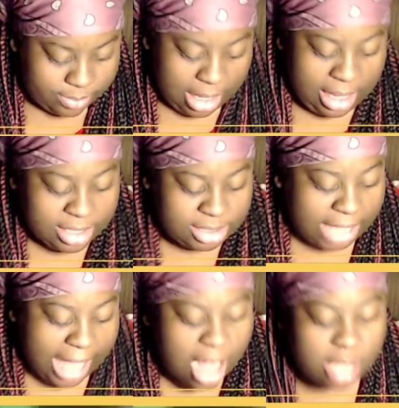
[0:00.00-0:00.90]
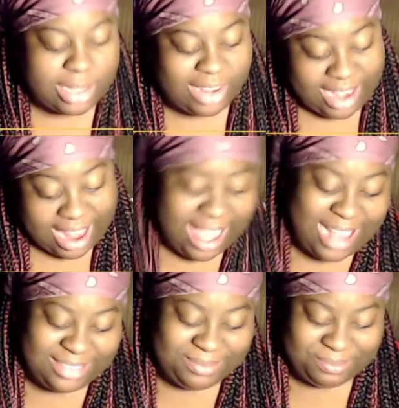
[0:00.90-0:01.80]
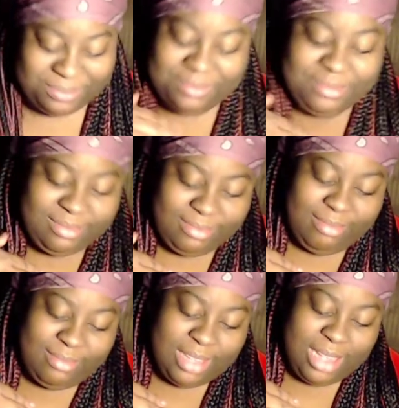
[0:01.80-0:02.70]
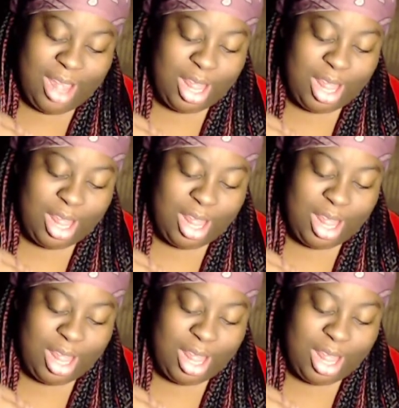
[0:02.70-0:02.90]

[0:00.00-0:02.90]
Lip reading: She held out her hand. The